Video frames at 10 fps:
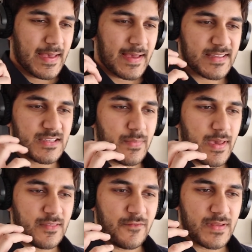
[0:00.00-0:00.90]
I had to
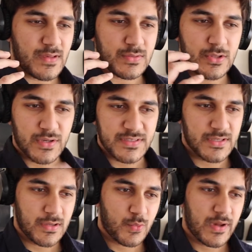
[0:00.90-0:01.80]
make the videos look a
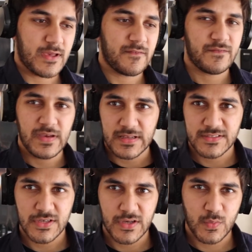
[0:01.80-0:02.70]
certain way and feel a
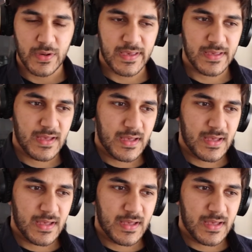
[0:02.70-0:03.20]
certain way,